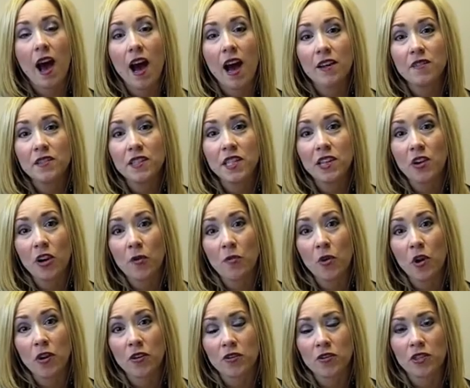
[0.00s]
I've seen our
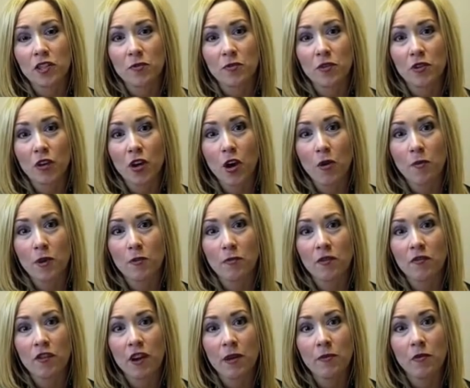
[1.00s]
partnership with Komen
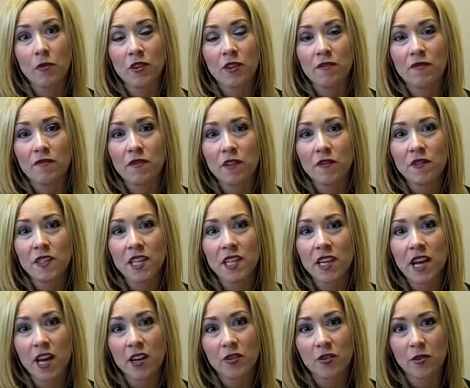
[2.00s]
provide more than
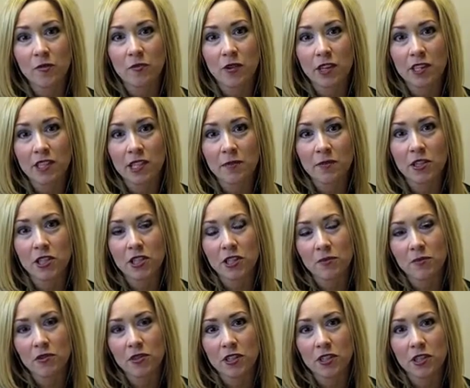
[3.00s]
1,500 breast
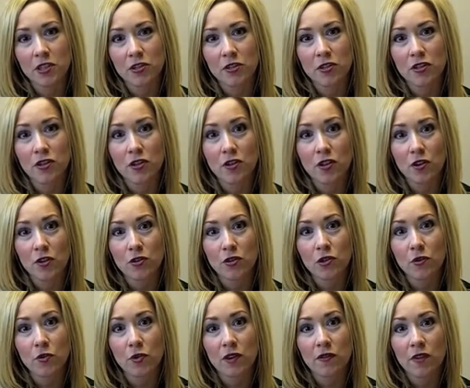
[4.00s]
imaging procedures to those
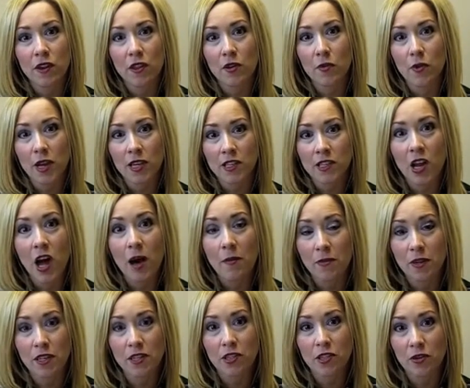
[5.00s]
who would have otherwise not
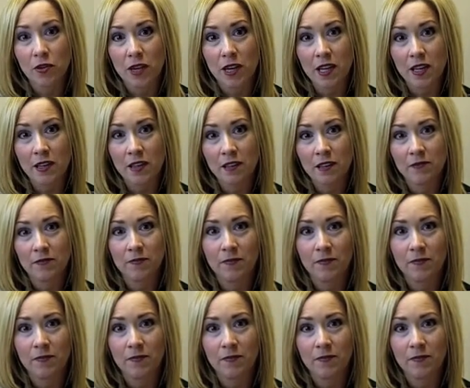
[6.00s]
been screened.